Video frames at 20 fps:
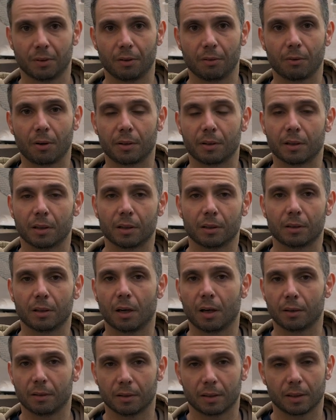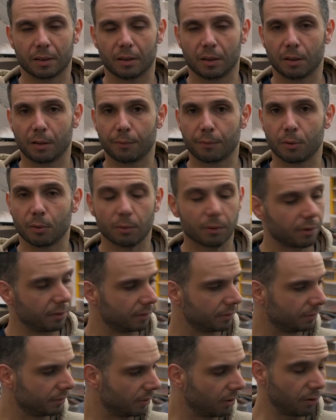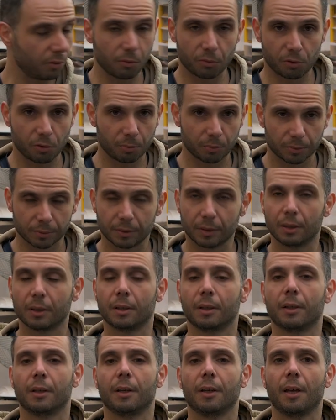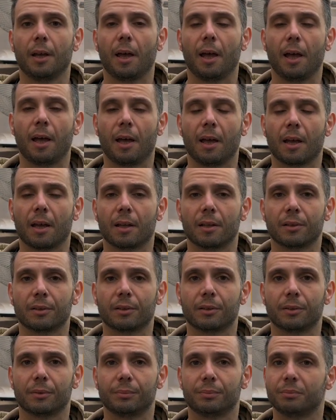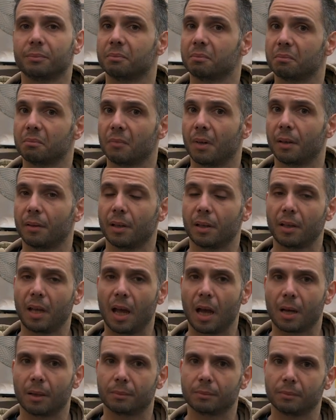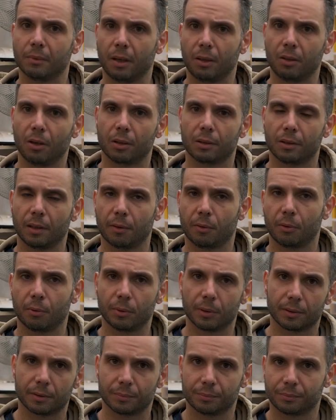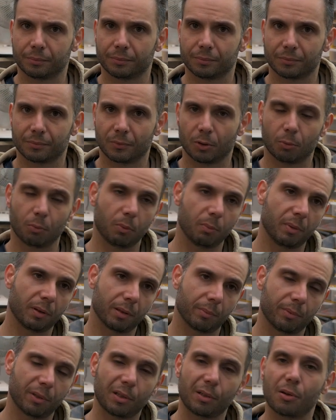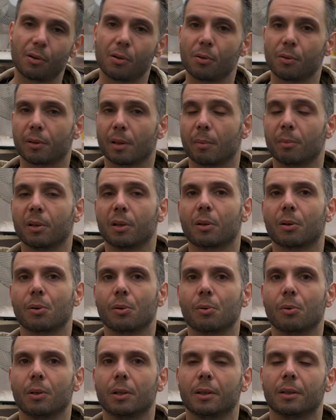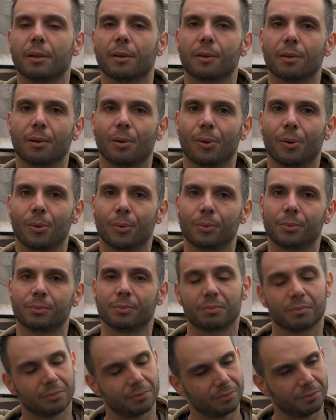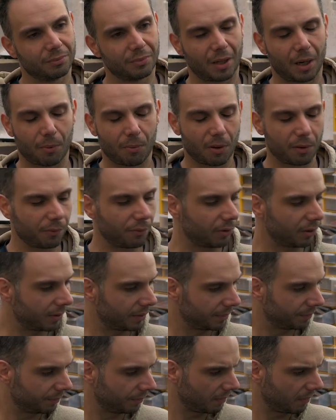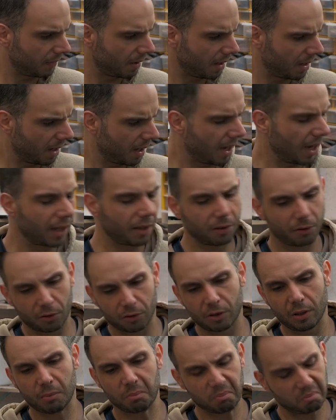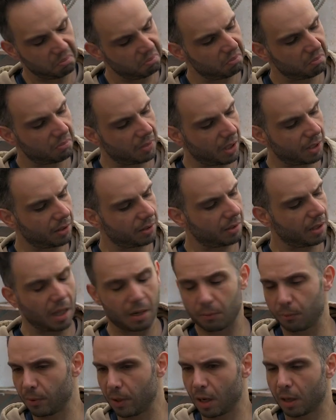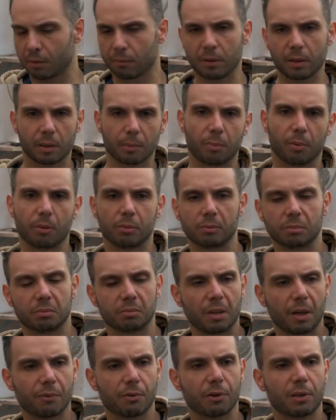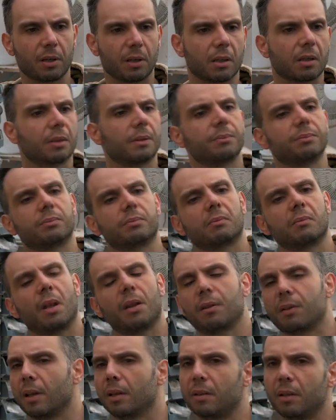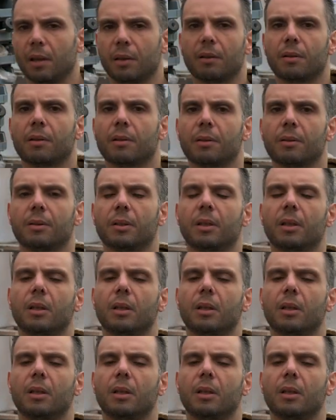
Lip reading: resin guitars get a lot of views on YouTube. And I said, yeah, why not? Let's do it. It would be something new, something cool. So I went for it. I told him, and then we agreed upon everything and said, yes,